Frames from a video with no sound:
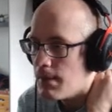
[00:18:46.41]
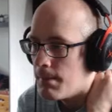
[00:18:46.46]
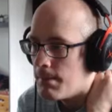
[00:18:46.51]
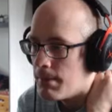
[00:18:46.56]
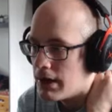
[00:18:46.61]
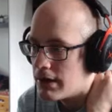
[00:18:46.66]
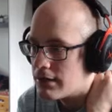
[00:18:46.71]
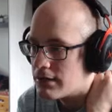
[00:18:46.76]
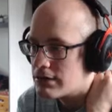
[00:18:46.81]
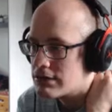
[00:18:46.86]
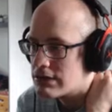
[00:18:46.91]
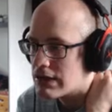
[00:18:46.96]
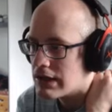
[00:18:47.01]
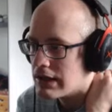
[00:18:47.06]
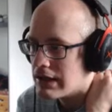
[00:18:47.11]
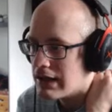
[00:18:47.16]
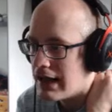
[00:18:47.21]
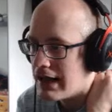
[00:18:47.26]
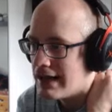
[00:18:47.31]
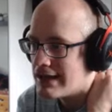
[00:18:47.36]
Puddles
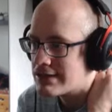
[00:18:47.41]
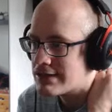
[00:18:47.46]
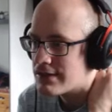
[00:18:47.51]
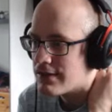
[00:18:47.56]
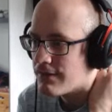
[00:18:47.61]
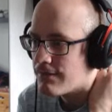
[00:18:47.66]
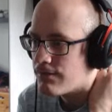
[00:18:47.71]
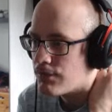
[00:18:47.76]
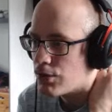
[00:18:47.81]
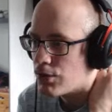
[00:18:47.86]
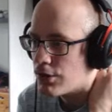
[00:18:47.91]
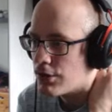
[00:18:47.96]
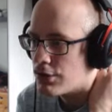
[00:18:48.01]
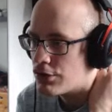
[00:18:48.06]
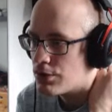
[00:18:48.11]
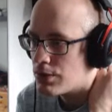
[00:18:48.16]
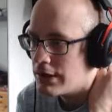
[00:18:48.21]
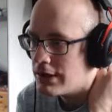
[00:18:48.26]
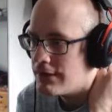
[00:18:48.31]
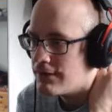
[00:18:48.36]
last for
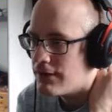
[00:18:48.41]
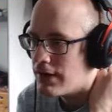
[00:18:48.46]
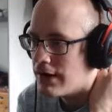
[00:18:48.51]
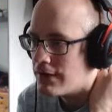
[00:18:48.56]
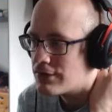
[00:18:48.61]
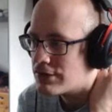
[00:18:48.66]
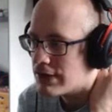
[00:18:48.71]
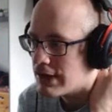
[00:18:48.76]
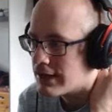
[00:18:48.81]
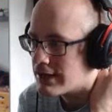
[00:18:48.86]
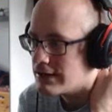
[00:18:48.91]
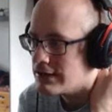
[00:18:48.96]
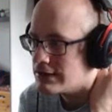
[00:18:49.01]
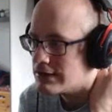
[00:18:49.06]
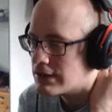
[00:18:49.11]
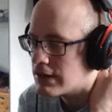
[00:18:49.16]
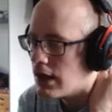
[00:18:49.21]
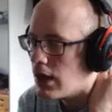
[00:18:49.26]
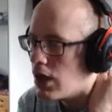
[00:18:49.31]
25 seconds